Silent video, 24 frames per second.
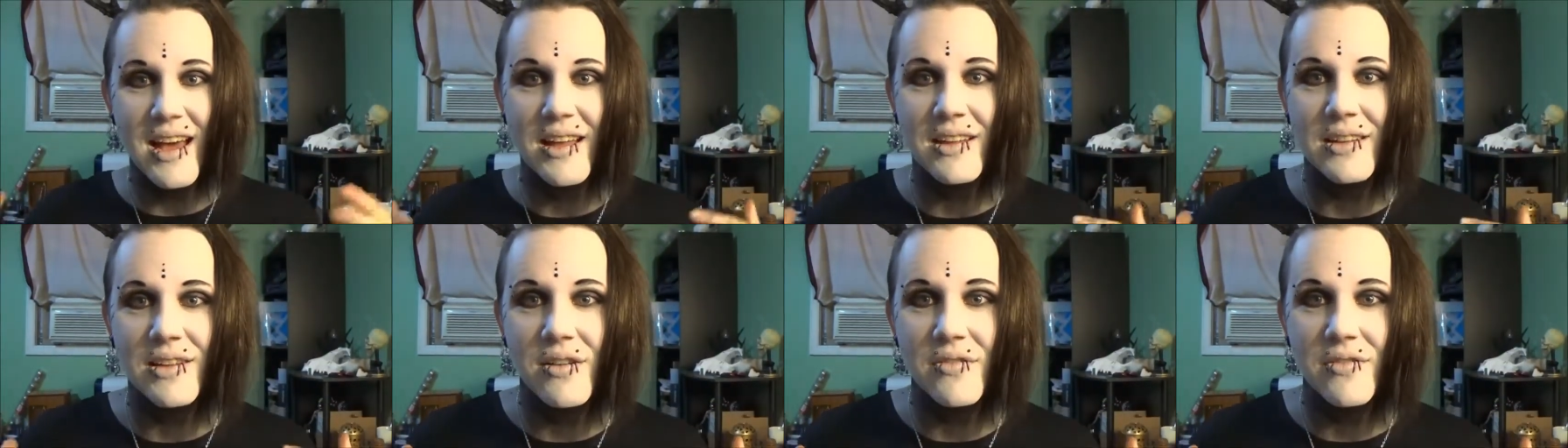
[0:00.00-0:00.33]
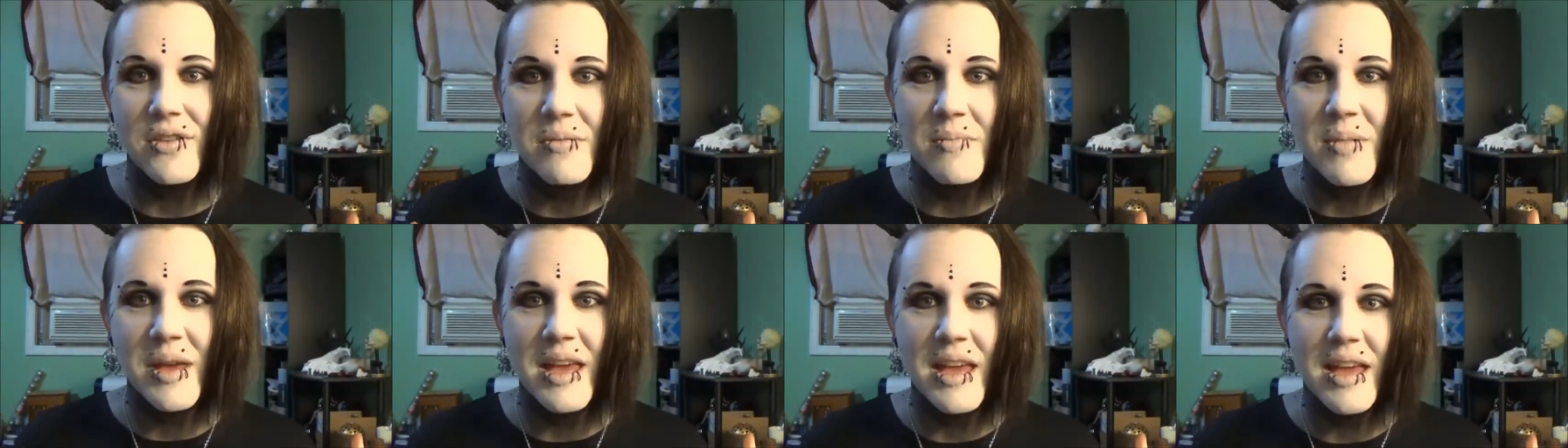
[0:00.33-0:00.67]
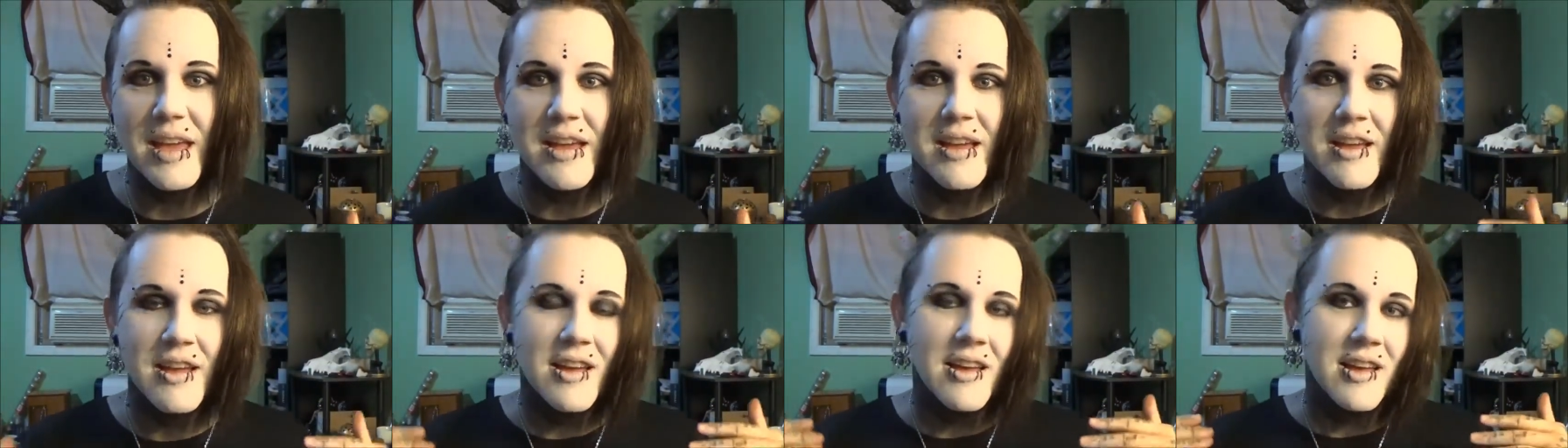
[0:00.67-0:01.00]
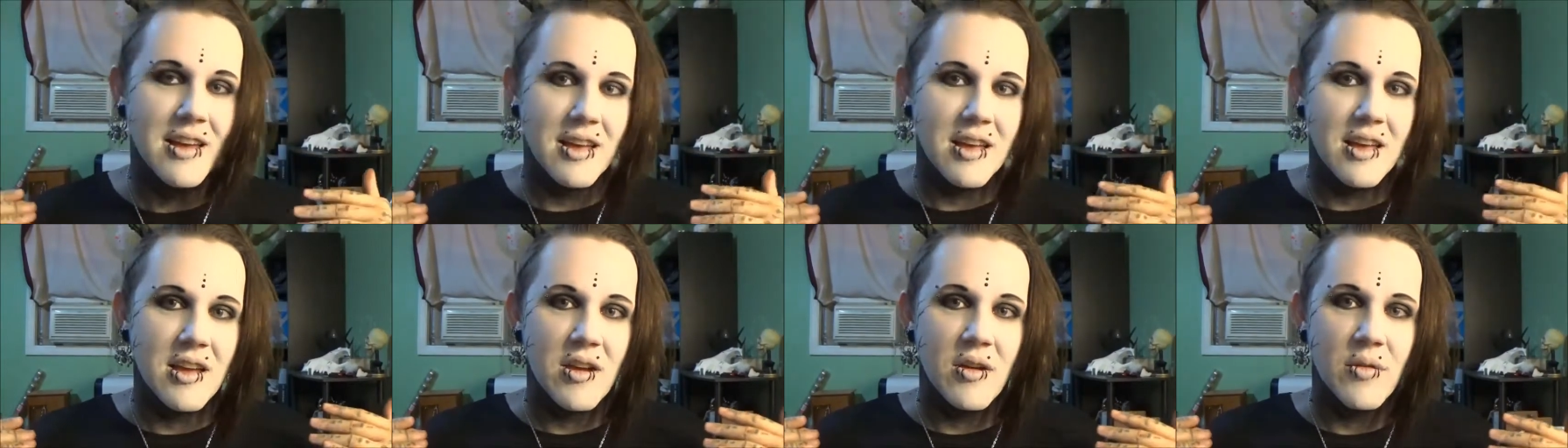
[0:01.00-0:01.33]
I love eBay.
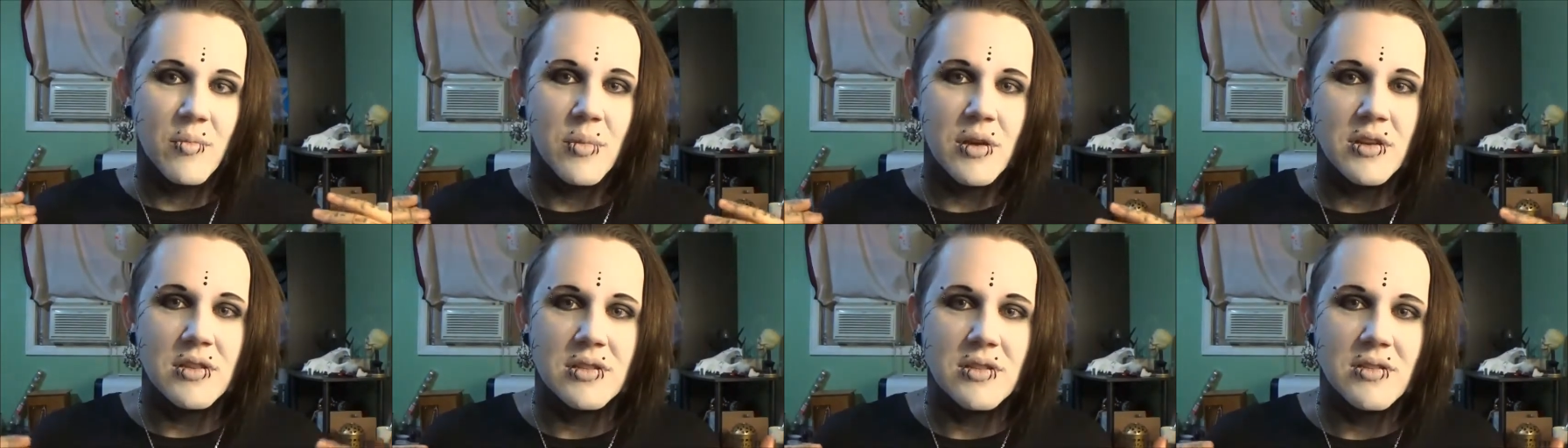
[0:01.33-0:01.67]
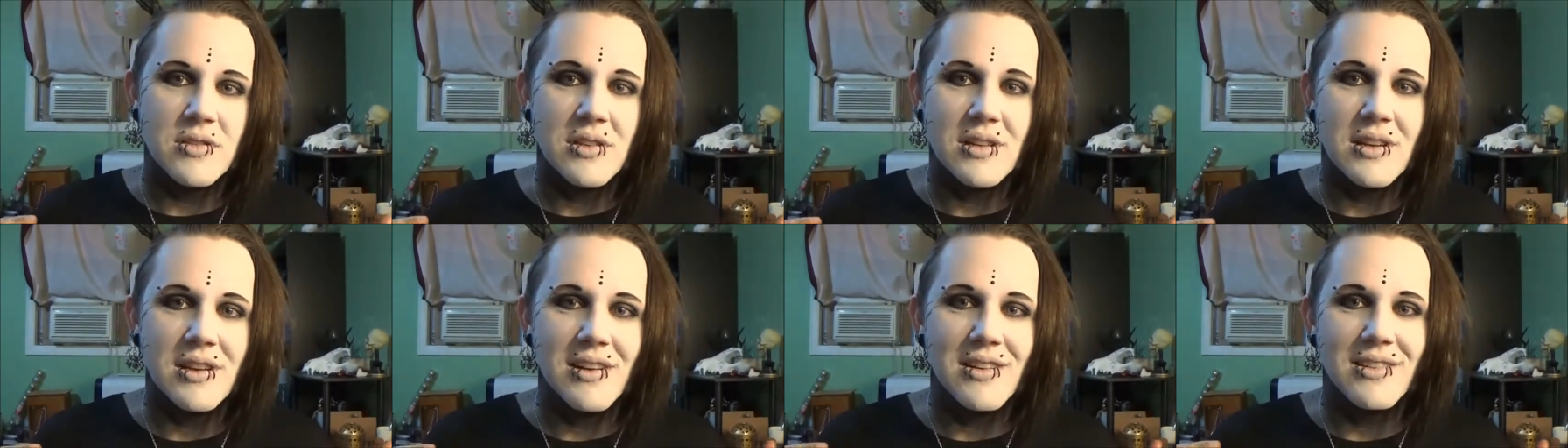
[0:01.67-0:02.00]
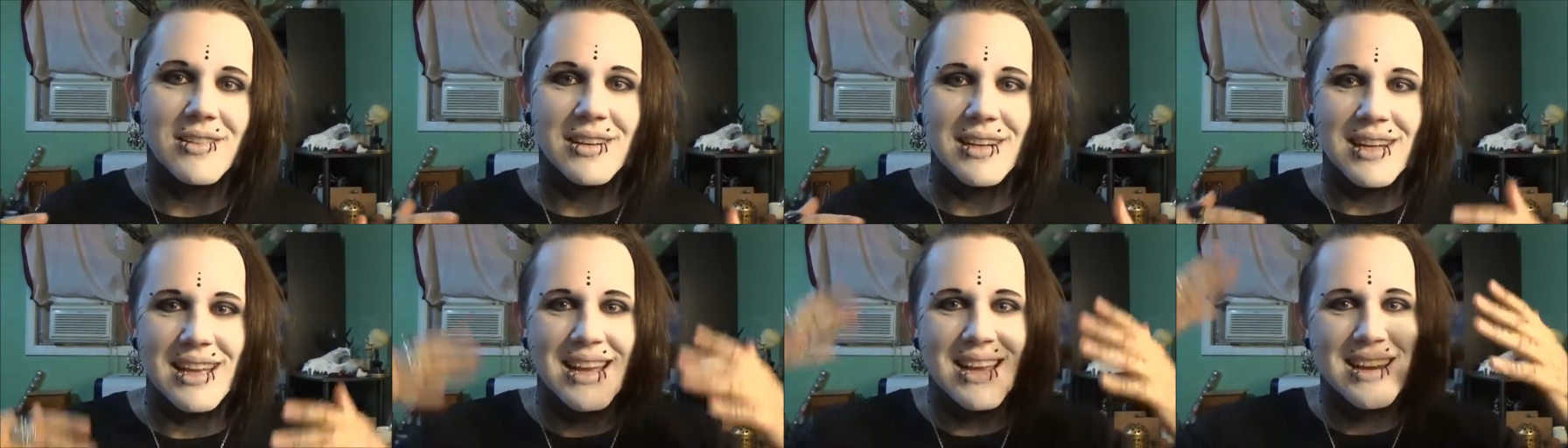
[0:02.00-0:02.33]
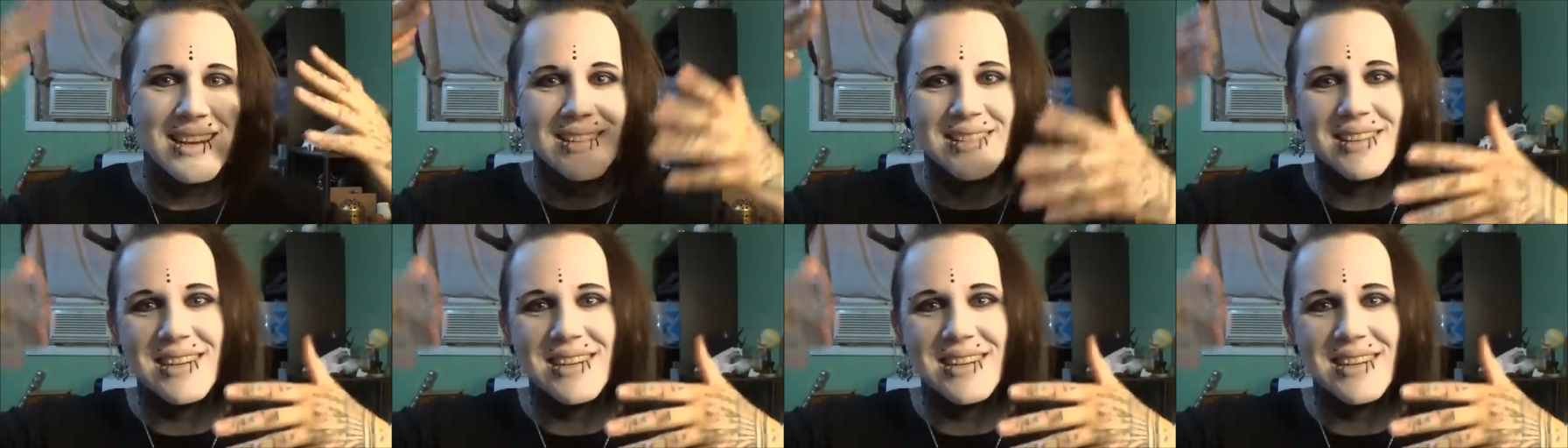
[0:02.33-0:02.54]
Most of you know, I